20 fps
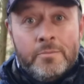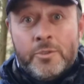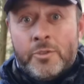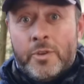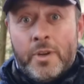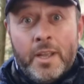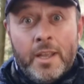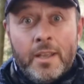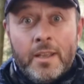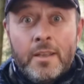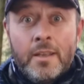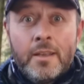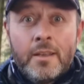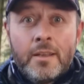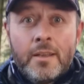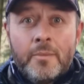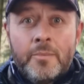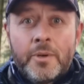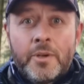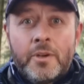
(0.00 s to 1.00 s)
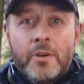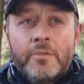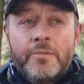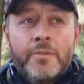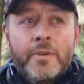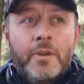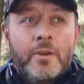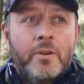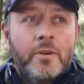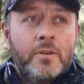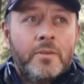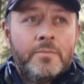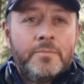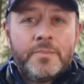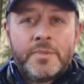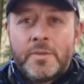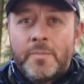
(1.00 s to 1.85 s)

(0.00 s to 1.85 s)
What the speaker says: drink, cup of coffee, or